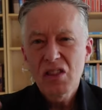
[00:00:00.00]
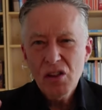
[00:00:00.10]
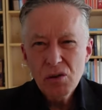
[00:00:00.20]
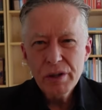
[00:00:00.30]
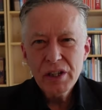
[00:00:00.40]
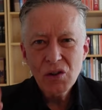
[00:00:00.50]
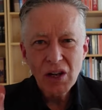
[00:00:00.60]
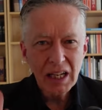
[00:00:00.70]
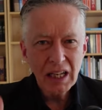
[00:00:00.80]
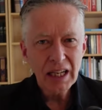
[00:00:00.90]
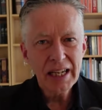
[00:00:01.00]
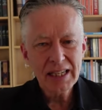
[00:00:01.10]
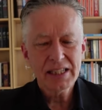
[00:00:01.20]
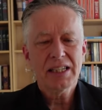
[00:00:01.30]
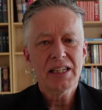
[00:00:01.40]
the real
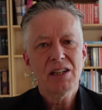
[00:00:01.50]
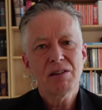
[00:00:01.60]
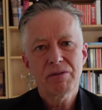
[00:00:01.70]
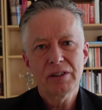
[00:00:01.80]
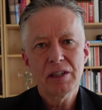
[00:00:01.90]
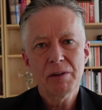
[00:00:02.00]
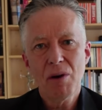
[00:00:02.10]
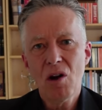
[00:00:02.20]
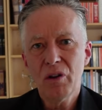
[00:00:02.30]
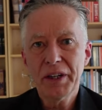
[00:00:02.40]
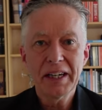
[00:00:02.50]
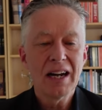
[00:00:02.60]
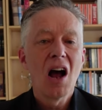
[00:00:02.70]
legacy of Napoleon?